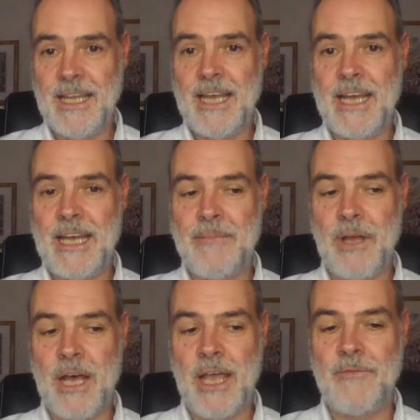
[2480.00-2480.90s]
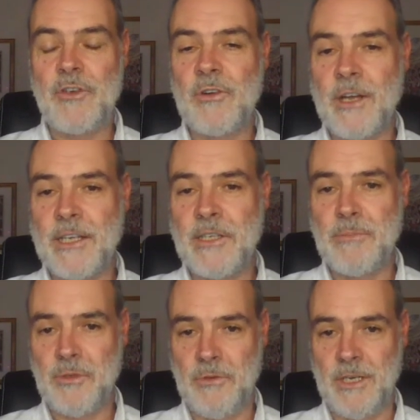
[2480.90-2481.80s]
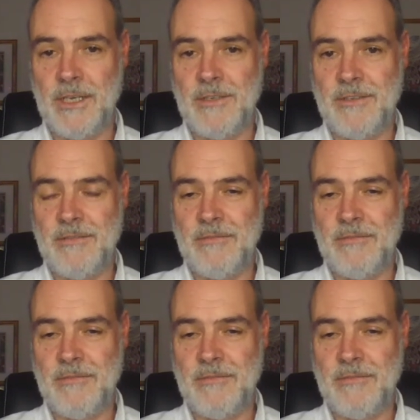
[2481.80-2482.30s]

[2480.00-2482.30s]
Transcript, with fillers: um, I have tried to persuade